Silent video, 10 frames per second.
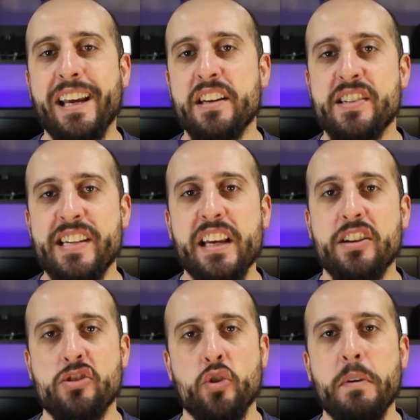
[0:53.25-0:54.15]
I can sink
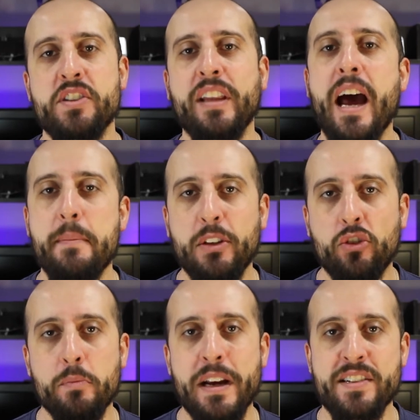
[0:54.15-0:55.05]
so much time
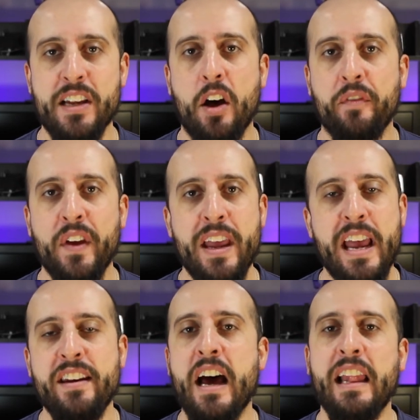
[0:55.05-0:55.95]
into myself
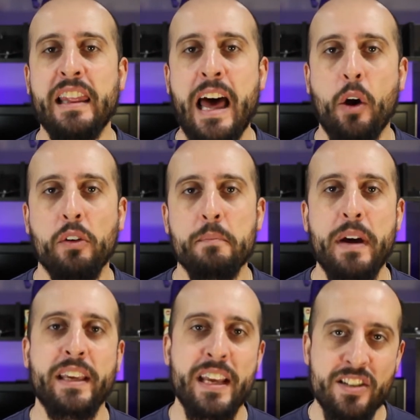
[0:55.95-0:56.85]
and not allow
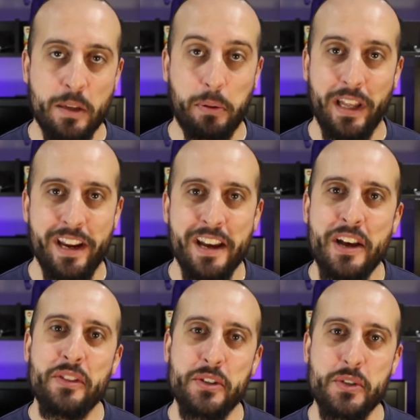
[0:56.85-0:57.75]
my kids to play
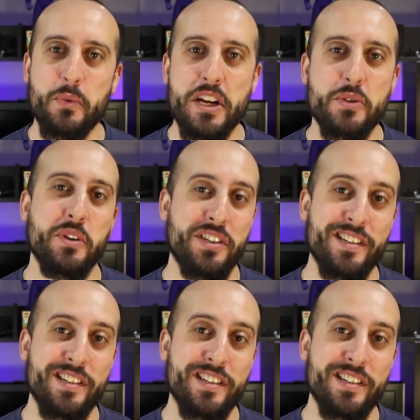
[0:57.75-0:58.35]
the Switch, which